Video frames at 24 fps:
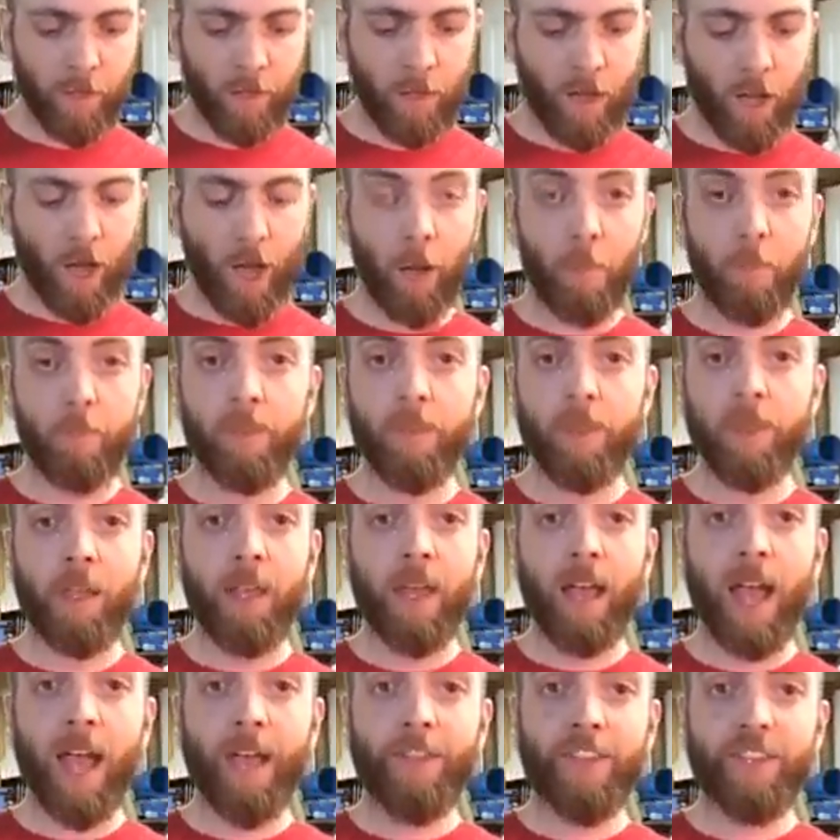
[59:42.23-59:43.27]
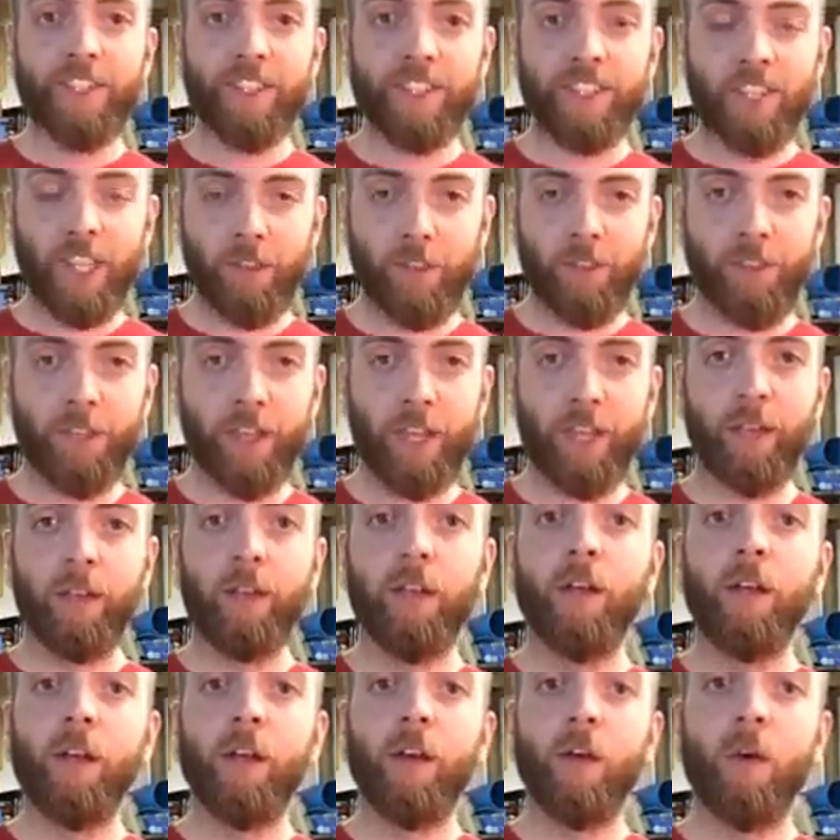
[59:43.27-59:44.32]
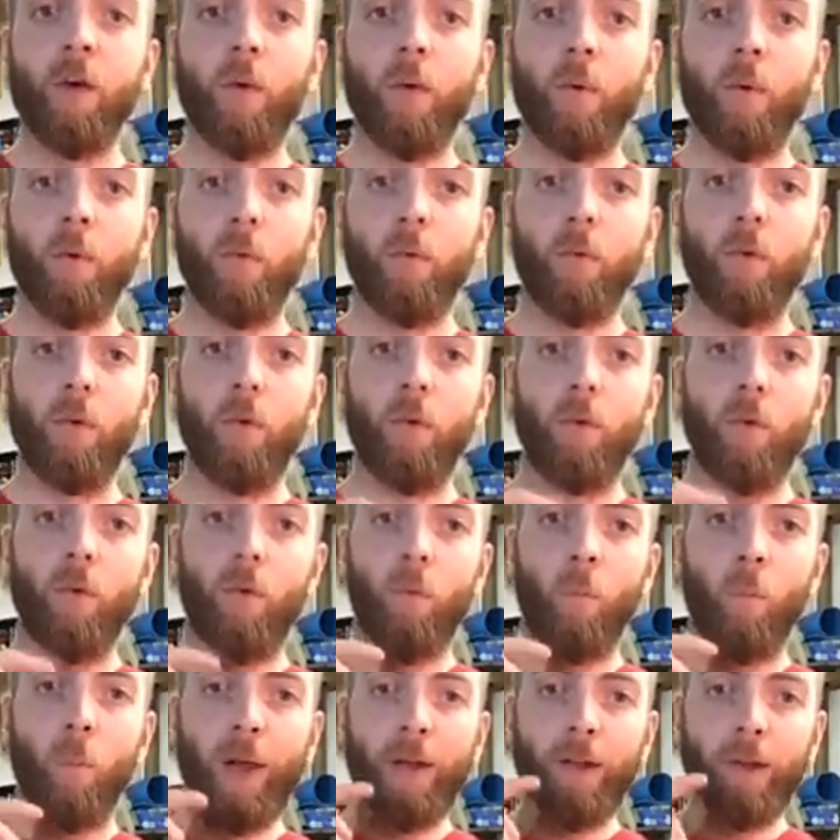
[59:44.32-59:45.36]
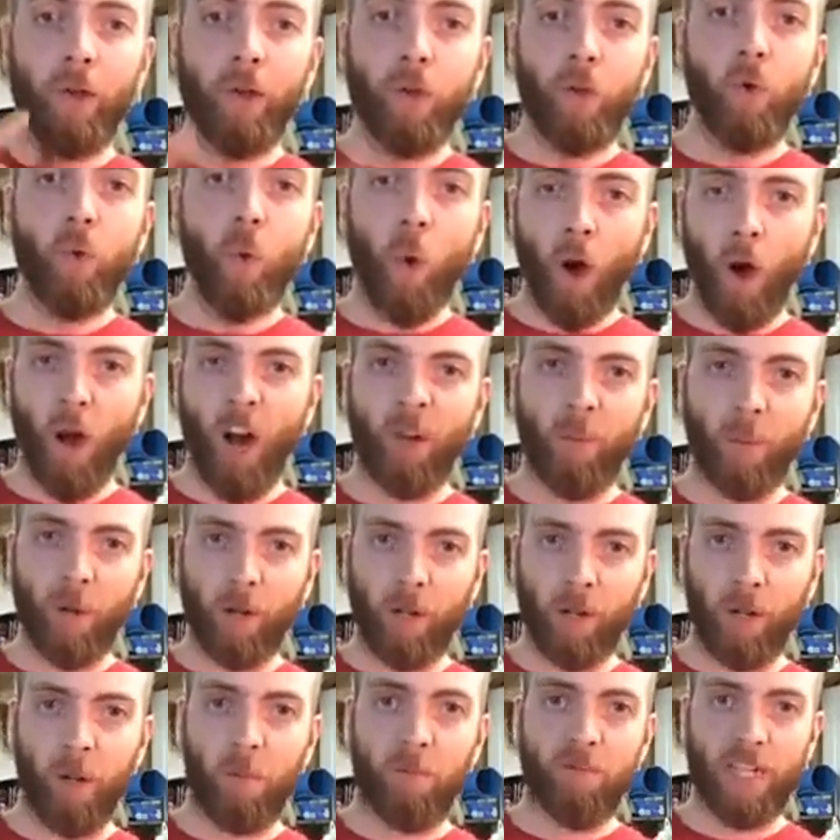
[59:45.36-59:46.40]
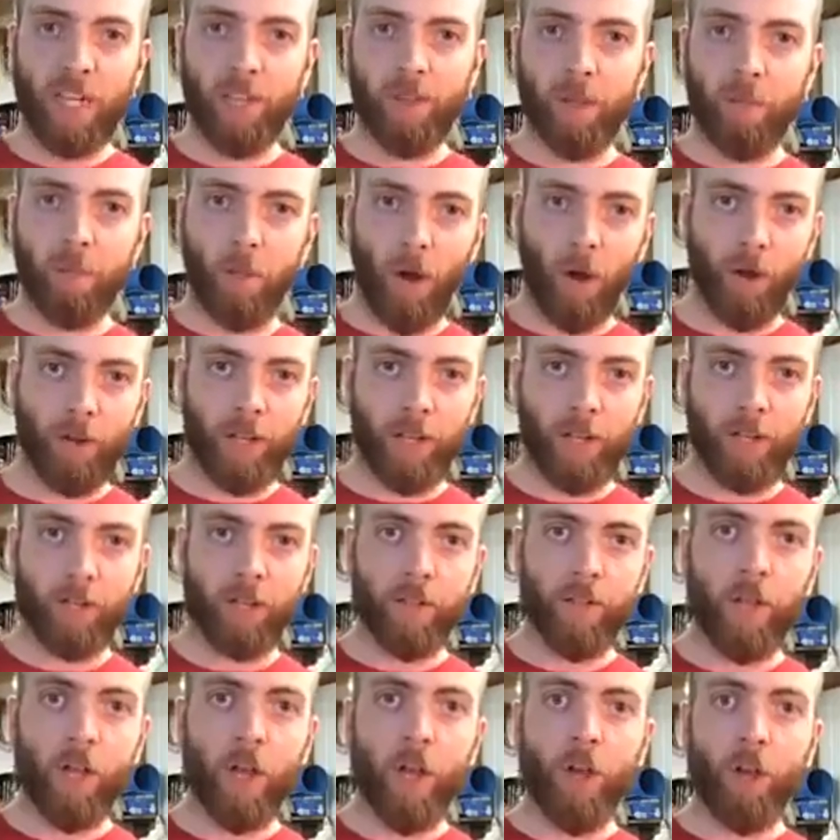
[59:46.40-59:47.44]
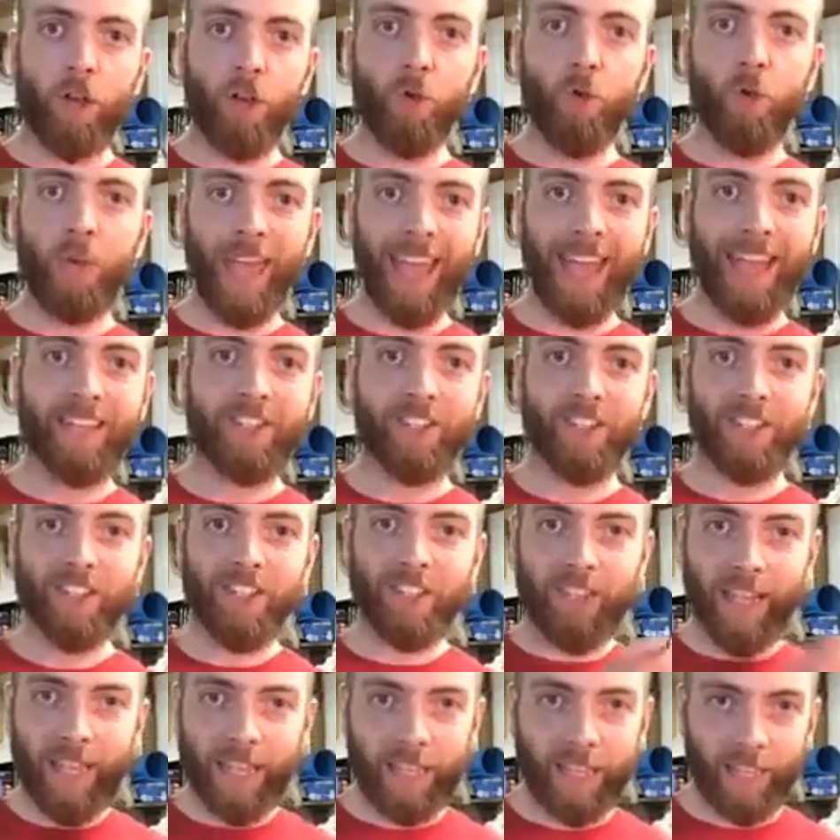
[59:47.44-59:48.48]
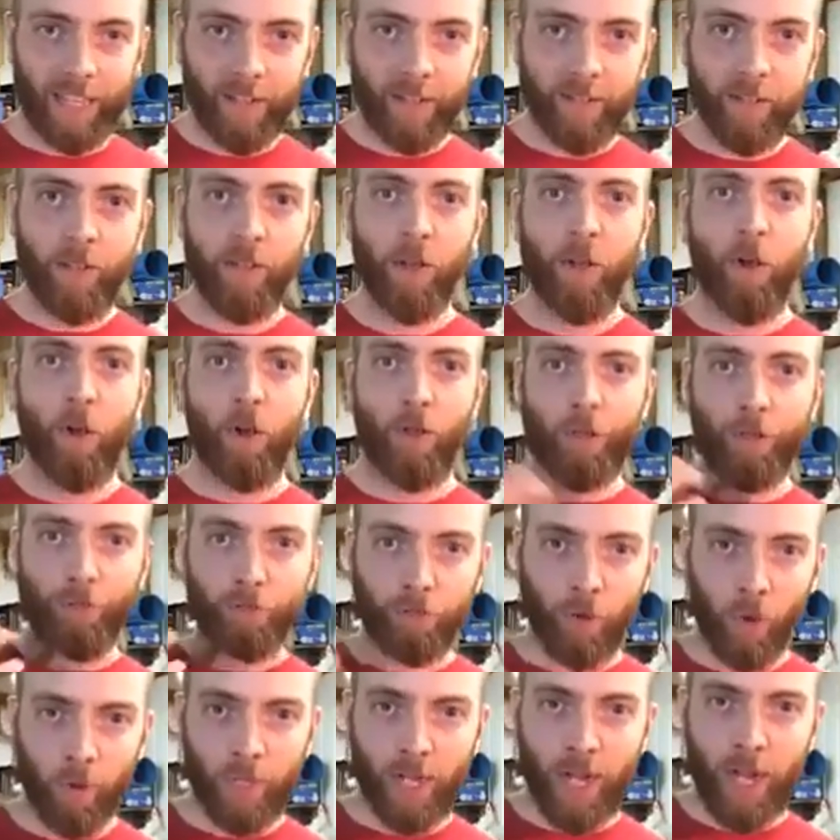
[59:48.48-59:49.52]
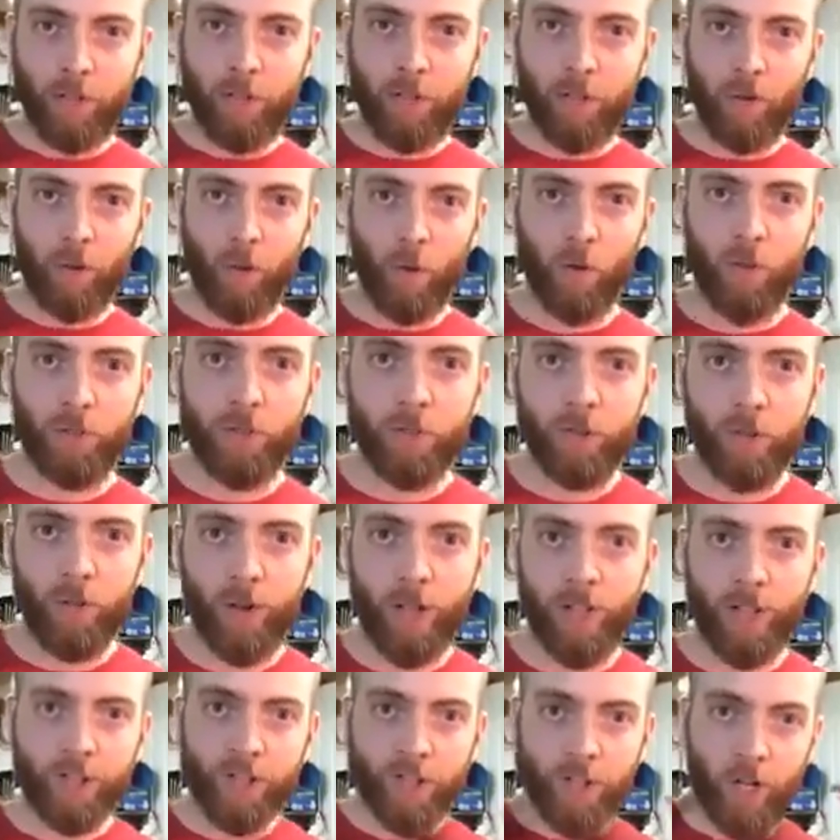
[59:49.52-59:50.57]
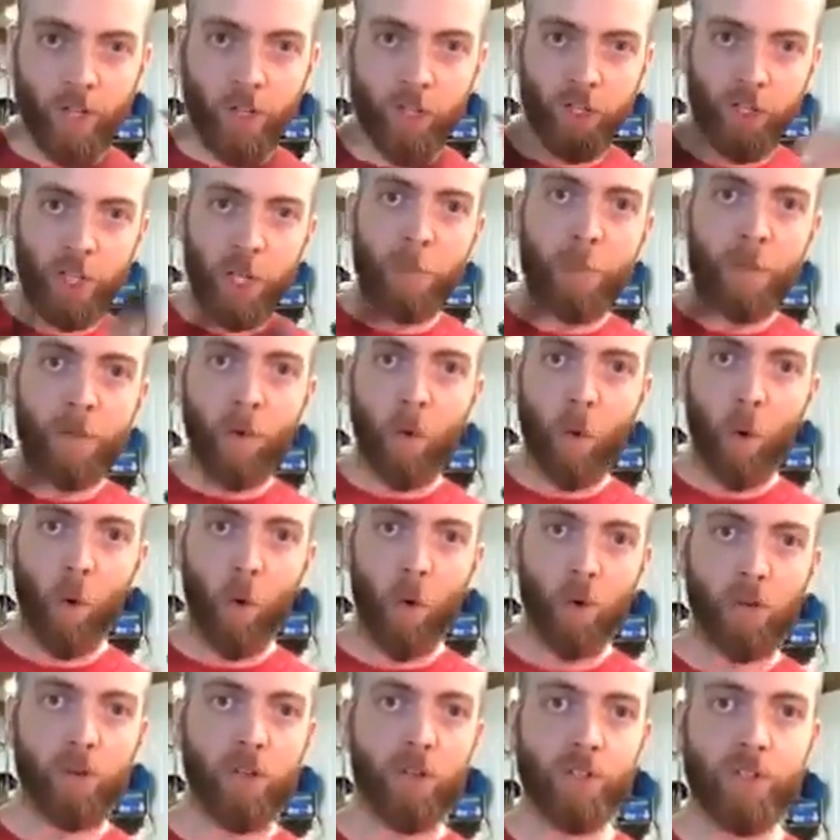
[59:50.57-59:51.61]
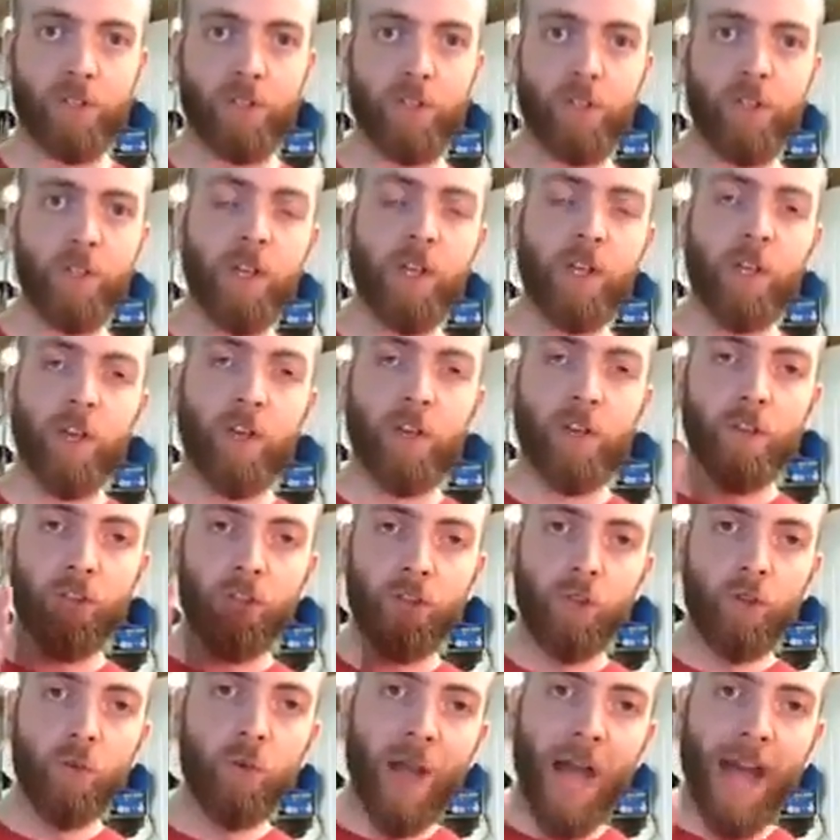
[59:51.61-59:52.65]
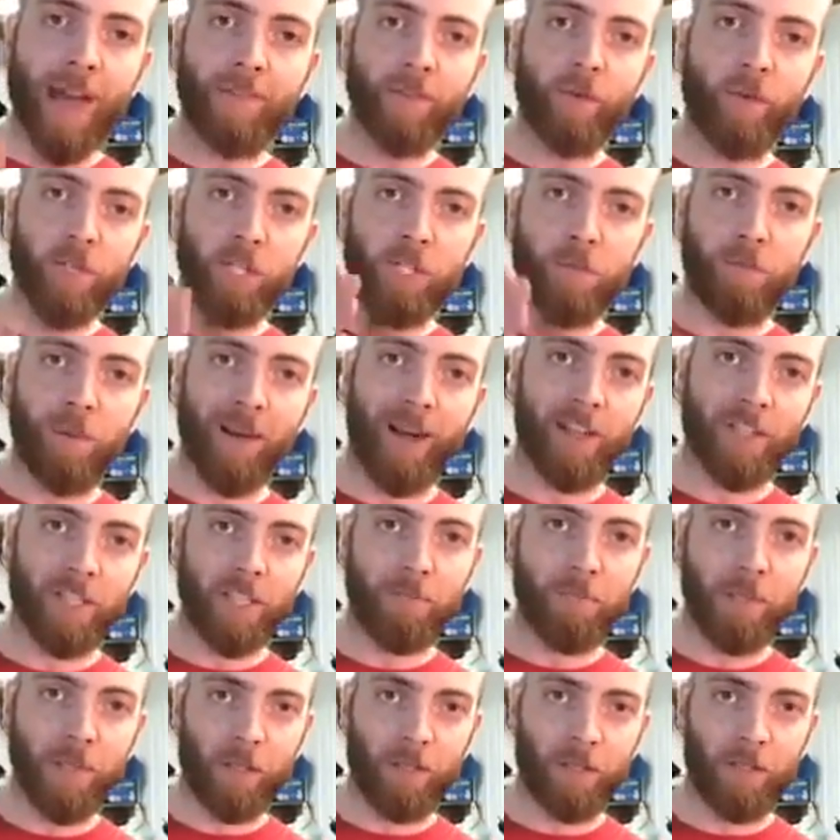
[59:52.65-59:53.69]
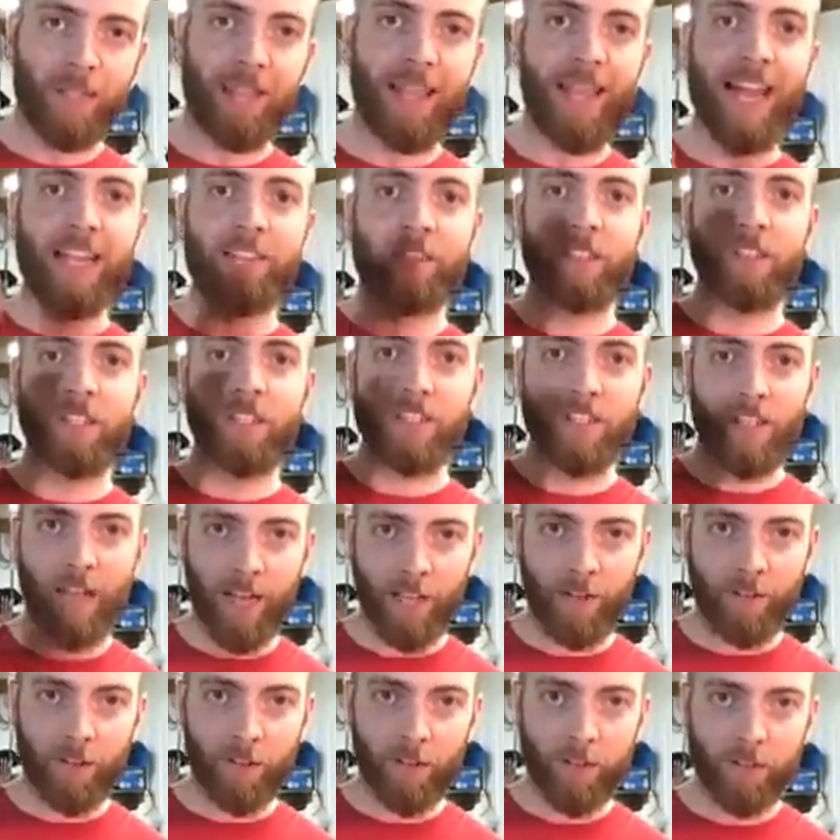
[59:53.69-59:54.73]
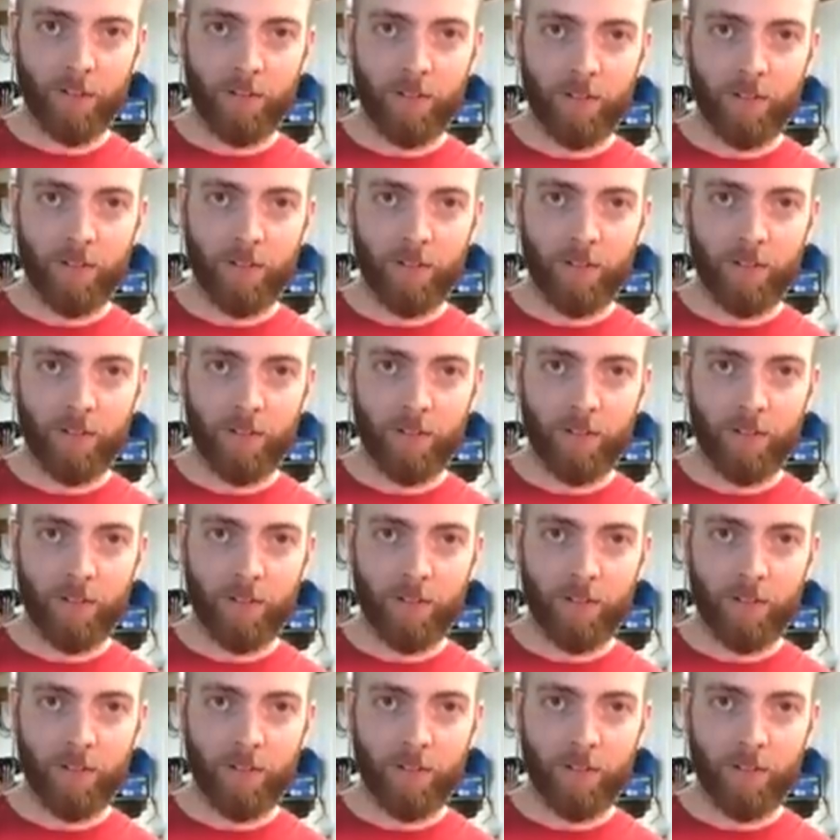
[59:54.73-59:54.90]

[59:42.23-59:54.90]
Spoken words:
them. And this is the other thing. when new hardware comes on the market, you can't just take it, throw it on your holster, and start shipping orders. You have a responsibility as a designer